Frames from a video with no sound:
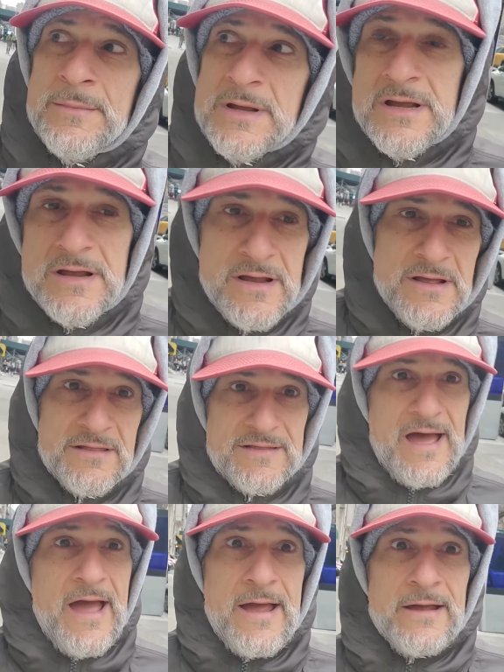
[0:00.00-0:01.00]
me.
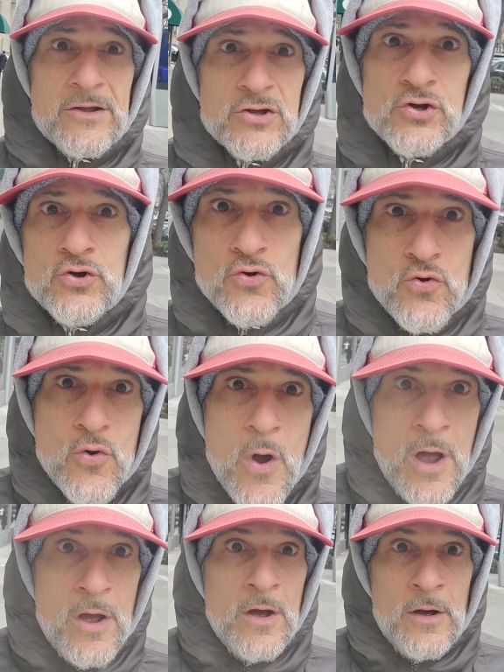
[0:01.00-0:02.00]
Thank you
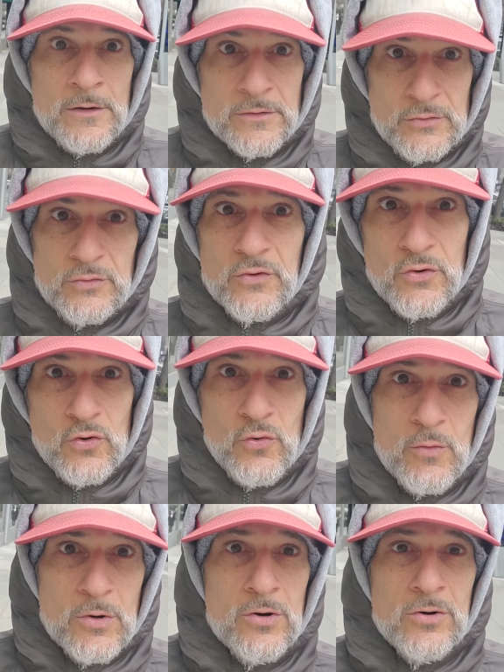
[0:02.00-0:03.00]
to the
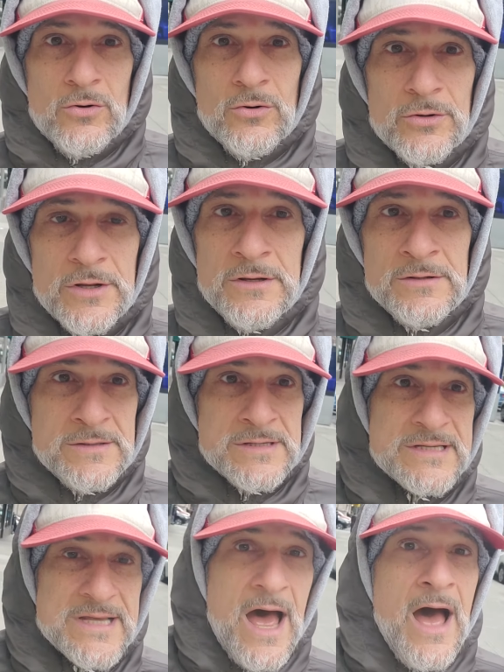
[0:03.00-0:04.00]
world
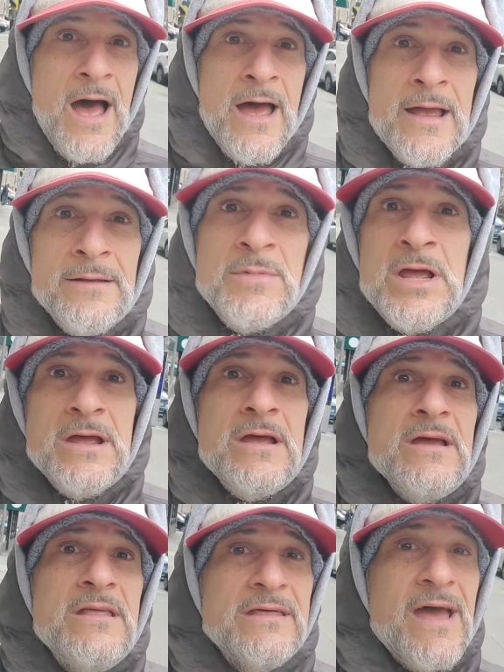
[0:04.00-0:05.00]
inside
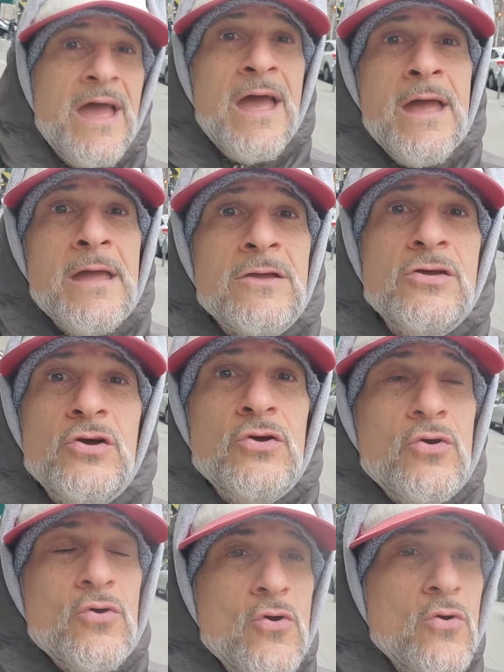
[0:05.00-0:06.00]
me. Thank
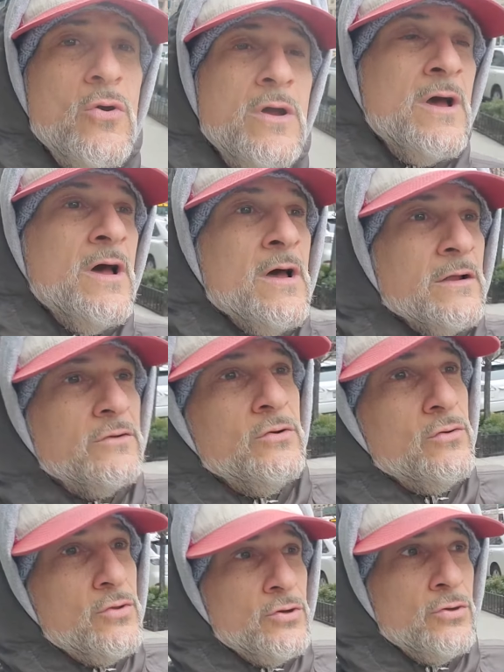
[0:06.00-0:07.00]
you
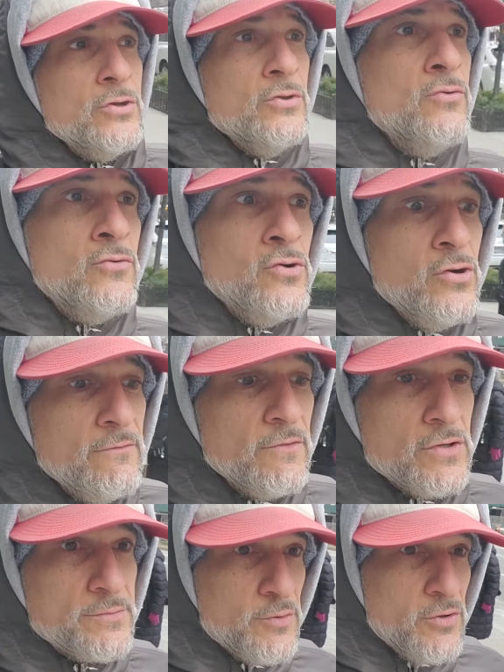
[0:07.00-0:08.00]
to the
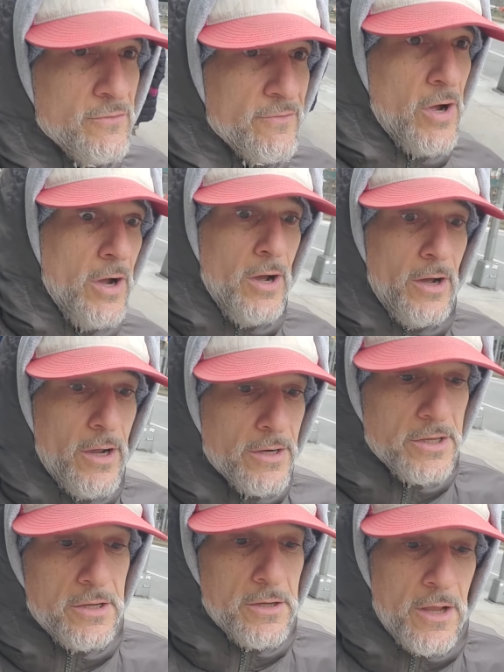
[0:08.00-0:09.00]
universe
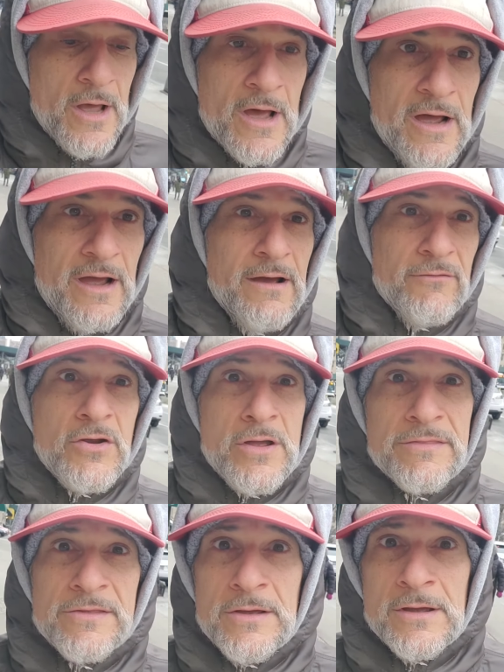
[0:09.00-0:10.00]
providing
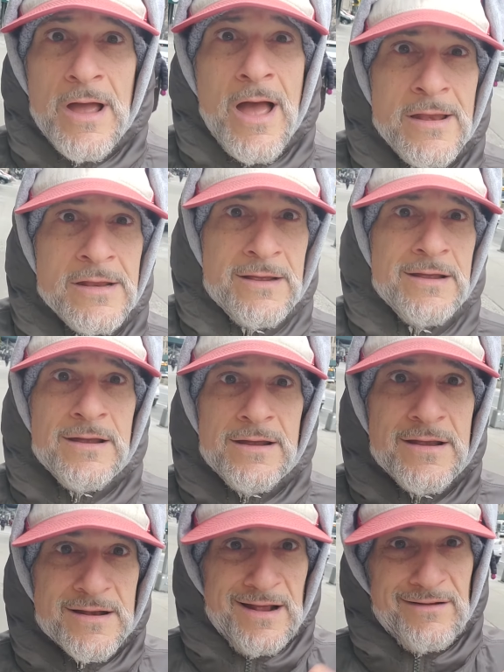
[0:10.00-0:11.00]
everything I
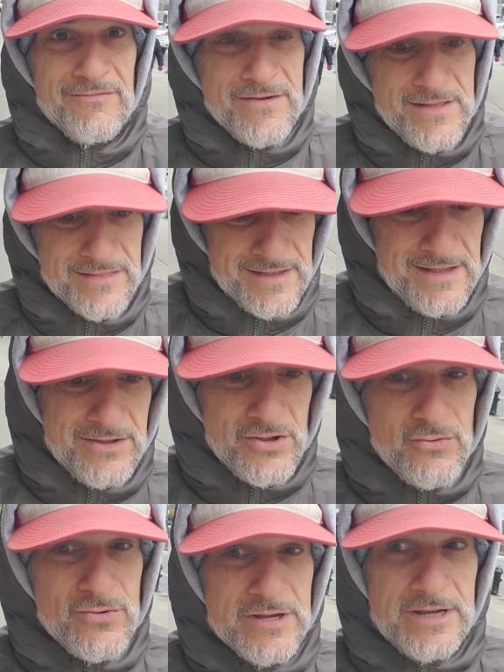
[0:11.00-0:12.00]
need, everything
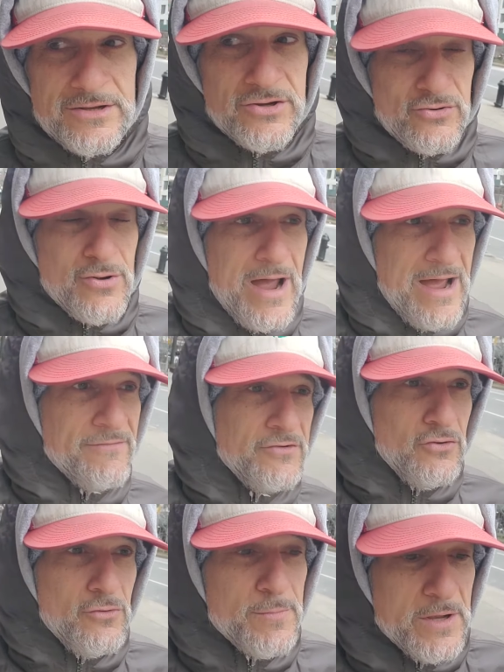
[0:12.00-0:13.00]
you need. You have
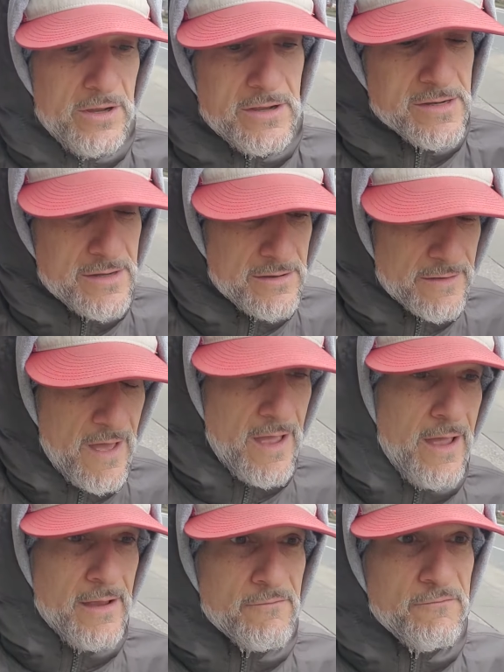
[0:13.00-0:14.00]
to be
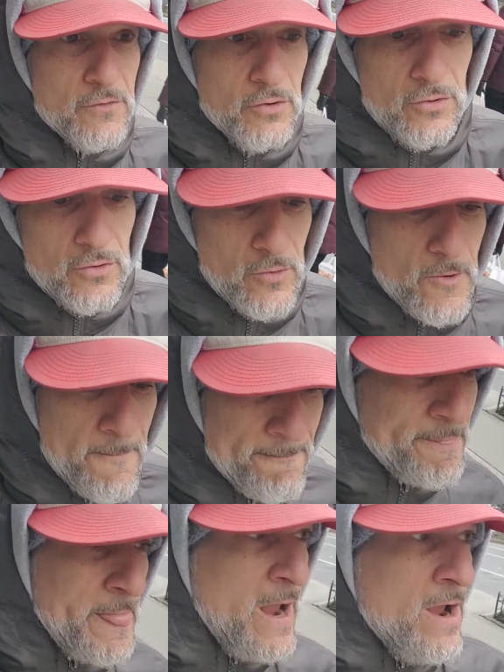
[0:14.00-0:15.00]
thankful
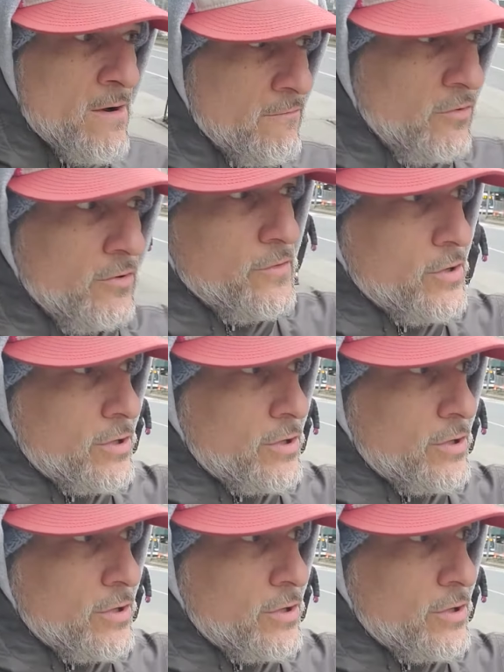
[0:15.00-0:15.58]
for the